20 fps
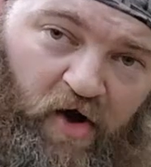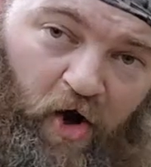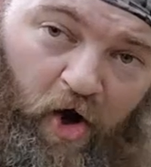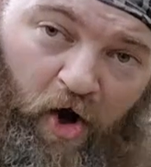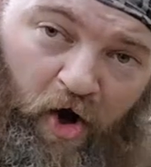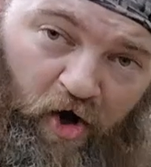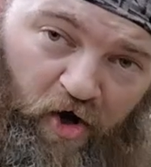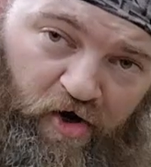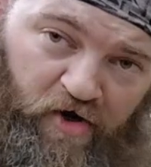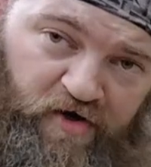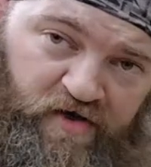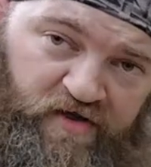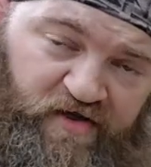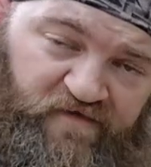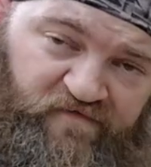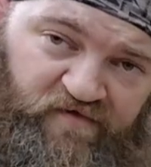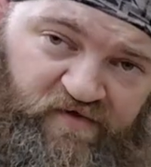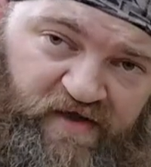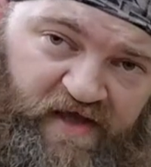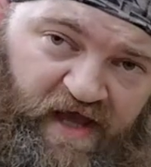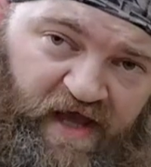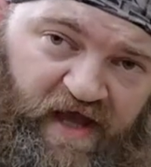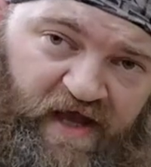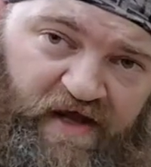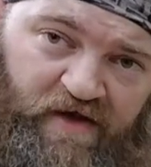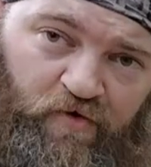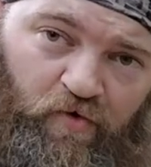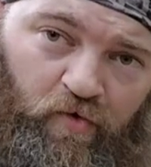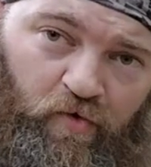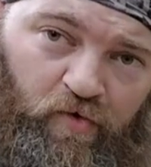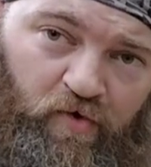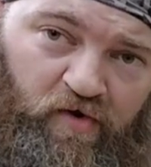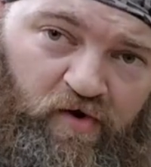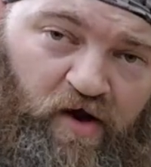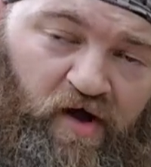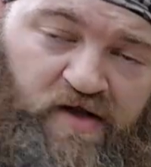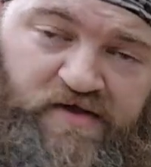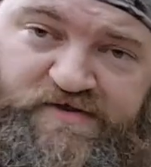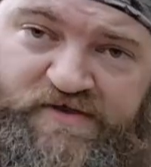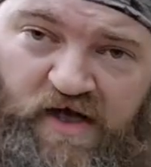hard if you can, or
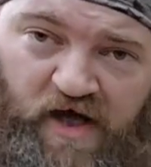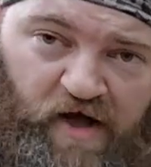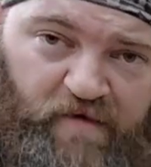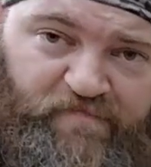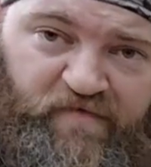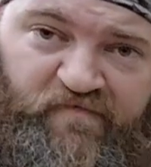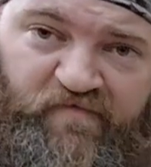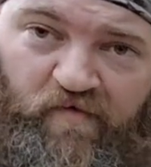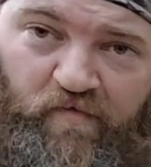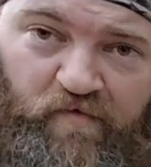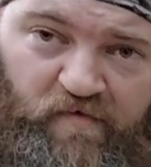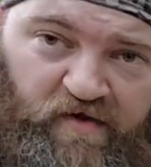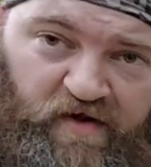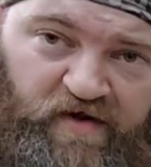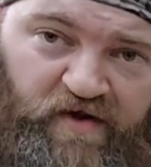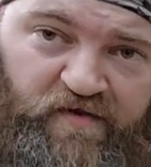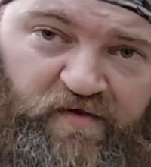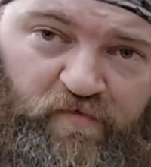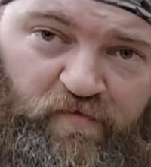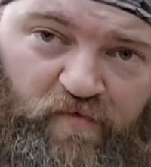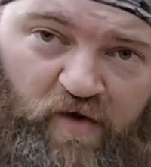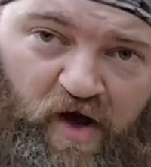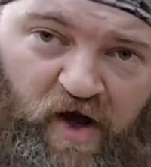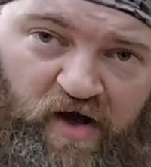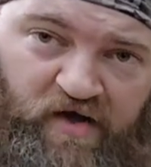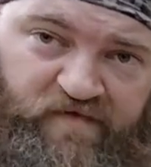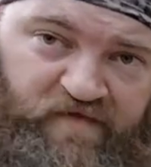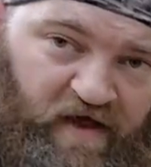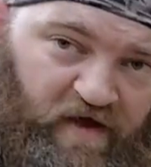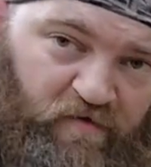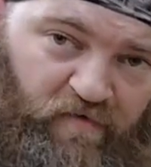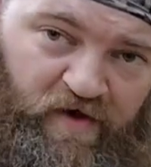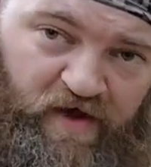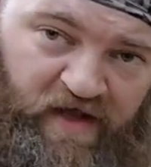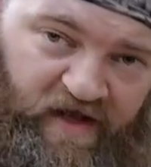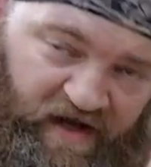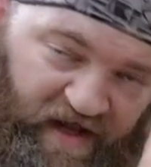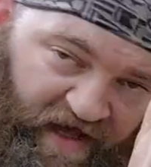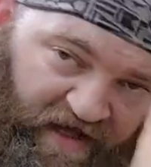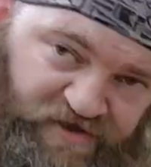on top of another rock. That
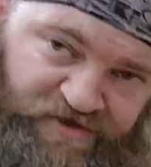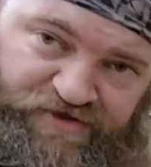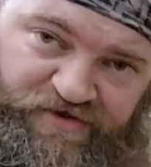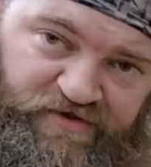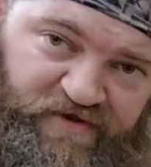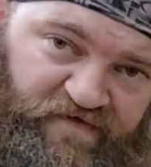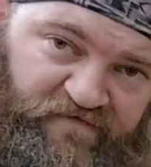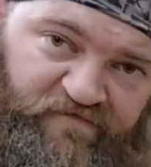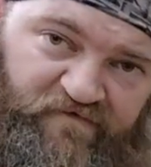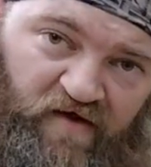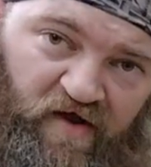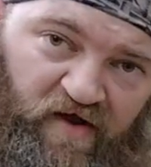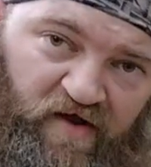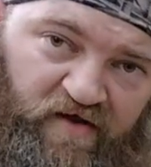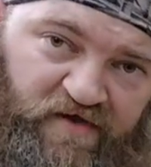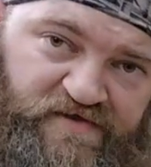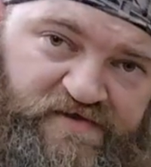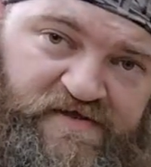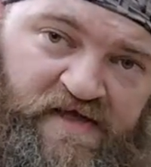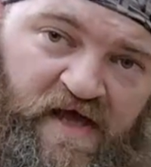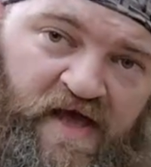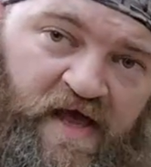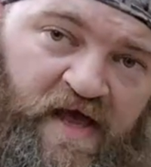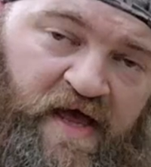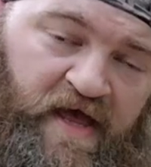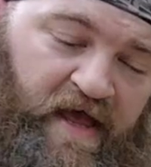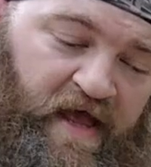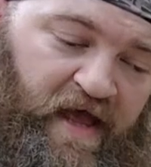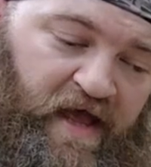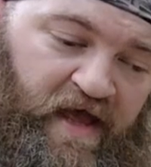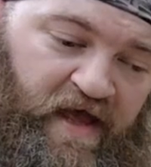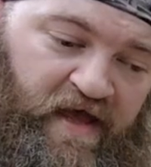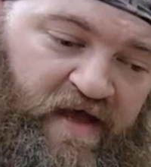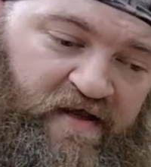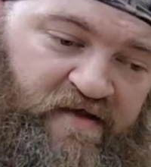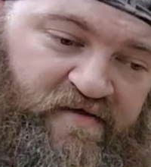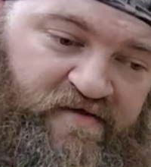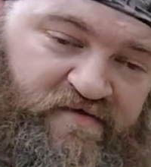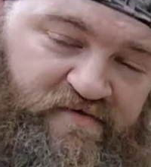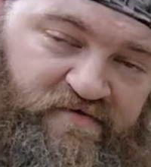way it actually falls
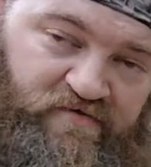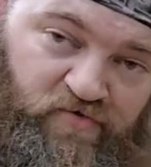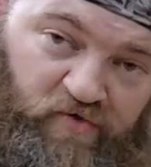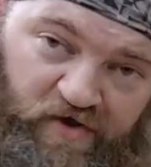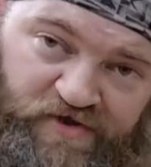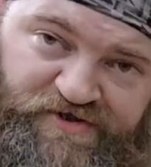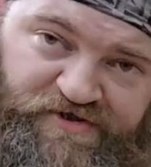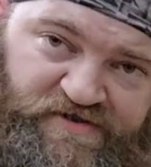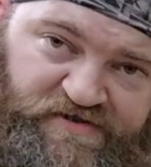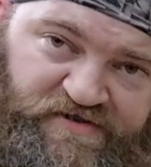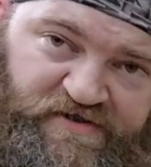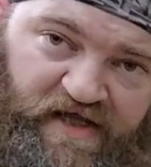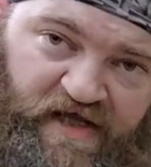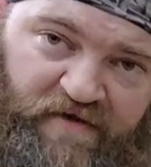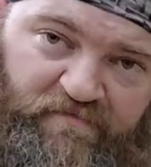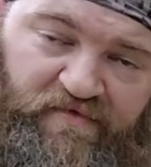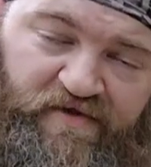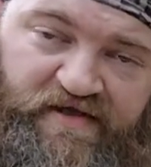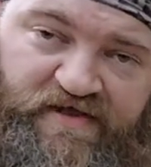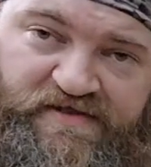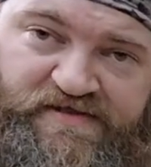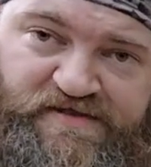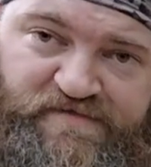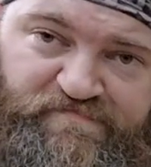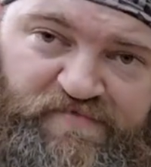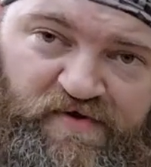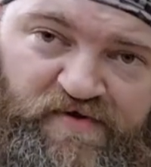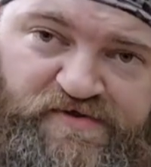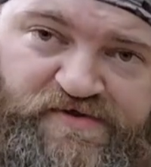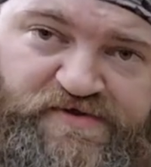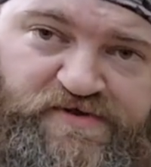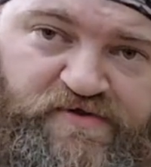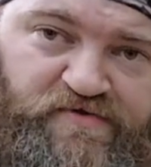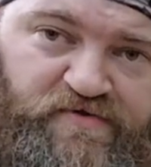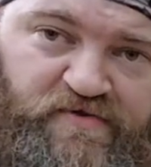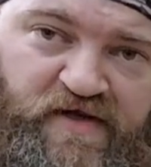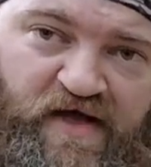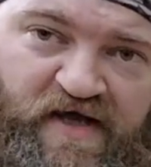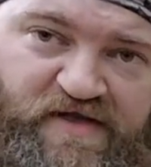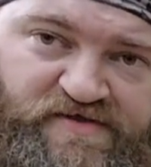and crushes the animal like it's supposed to,
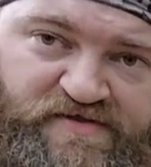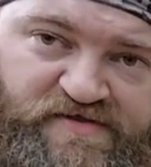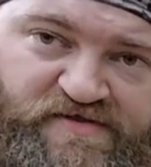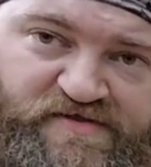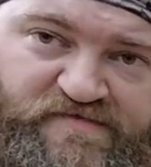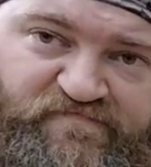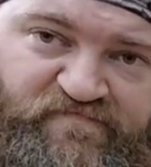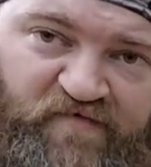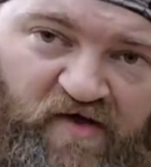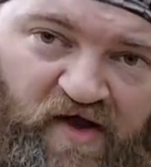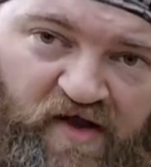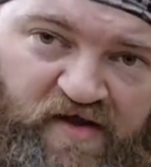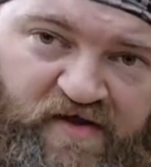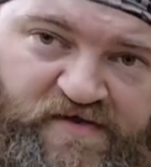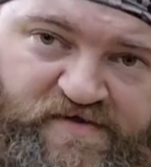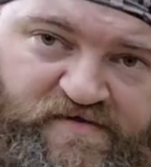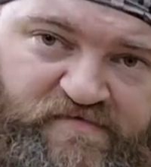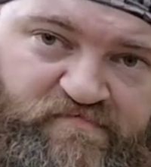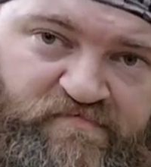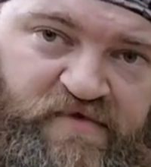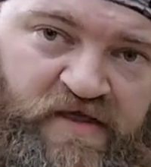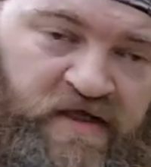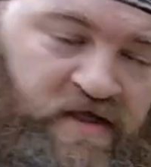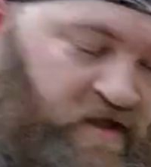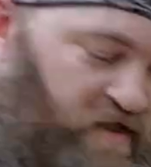and not just falls, and